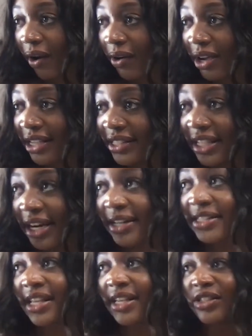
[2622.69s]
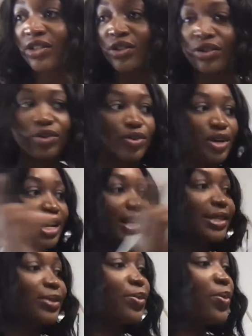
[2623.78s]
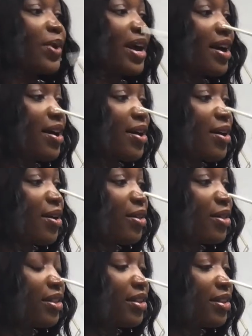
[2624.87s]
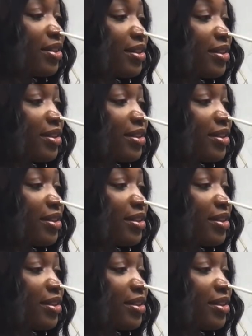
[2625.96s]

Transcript: Okay, Sarah says two as well.